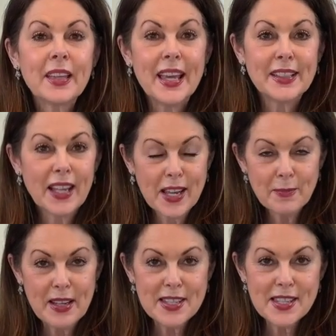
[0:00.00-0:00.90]
and like
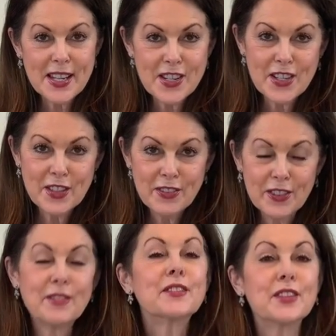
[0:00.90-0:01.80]
my station
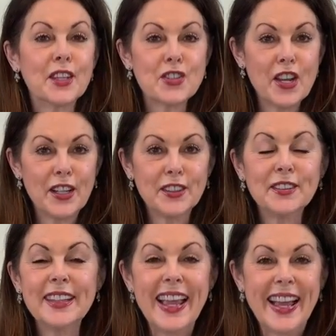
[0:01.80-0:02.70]
the
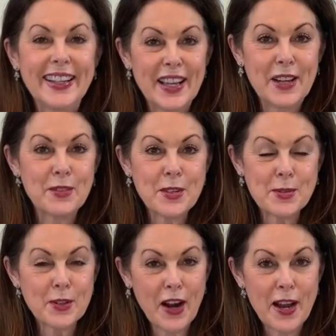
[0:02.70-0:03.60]
channel, and
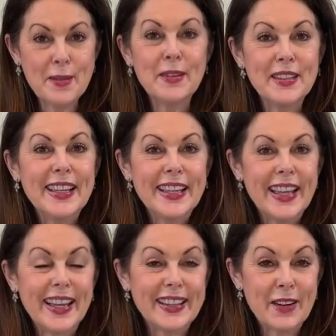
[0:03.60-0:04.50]
subscribe,
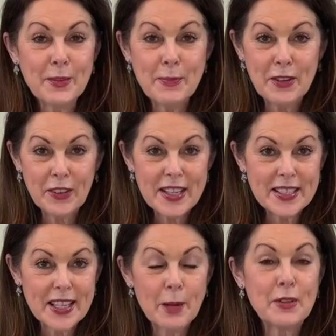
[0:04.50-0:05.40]
and that would be great.
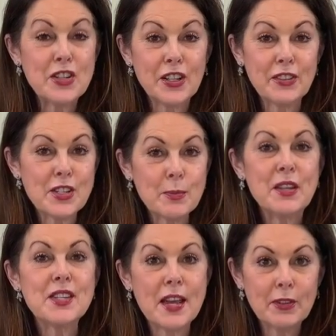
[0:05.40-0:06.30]
And I'll be sharing
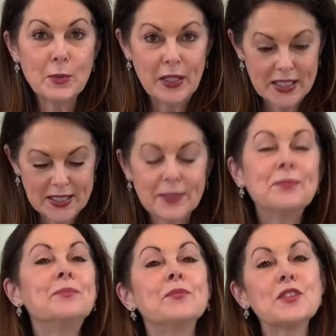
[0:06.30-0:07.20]
recipes every week.
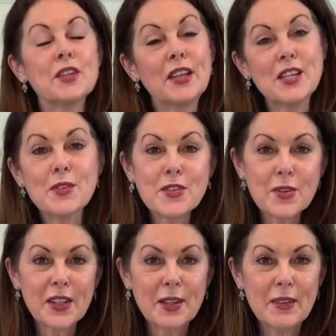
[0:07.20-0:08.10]
So thanks for
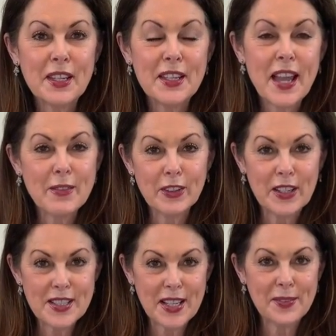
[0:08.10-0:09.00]
joining me. Have a
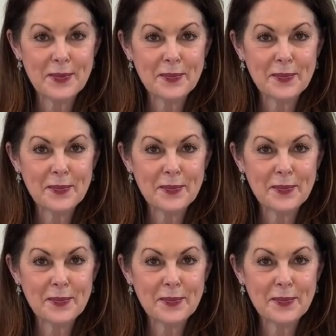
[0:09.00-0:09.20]
great day.